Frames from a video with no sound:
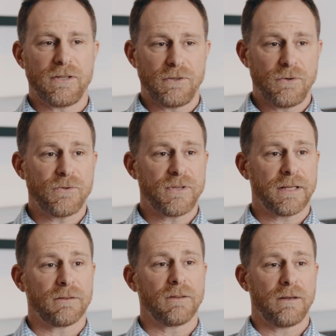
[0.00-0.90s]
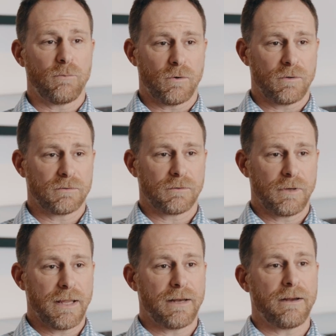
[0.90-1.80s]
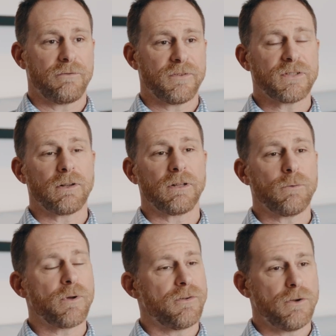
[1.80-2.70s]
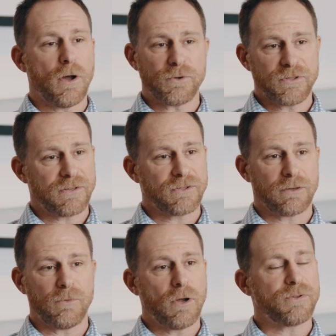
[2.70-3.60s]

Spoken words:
to using Limble in a facility with no system, no